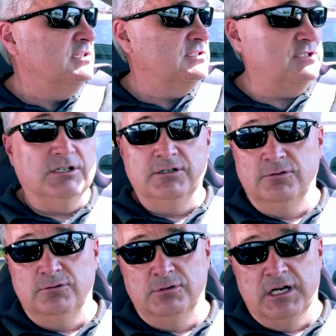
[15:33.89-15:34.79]

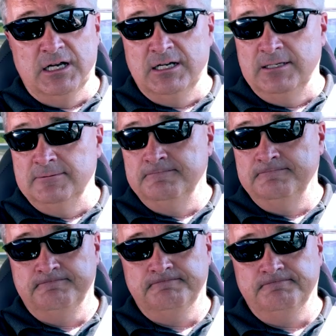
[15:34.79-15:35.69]
So uh,
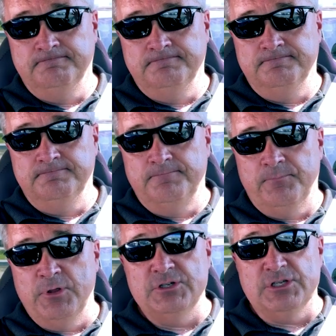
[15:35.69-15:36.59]

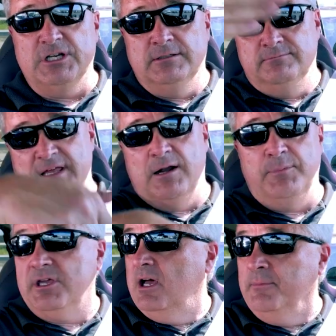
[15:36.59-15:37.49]
there's a that'll
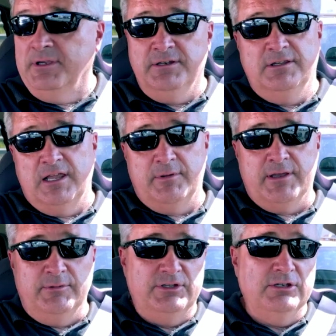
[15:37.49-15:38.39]
be coming. That'll be
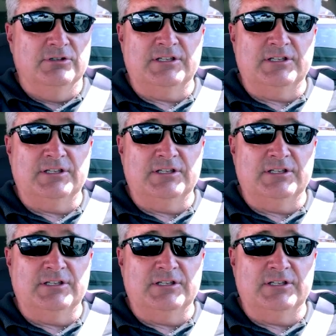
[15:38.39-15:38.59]
coming too.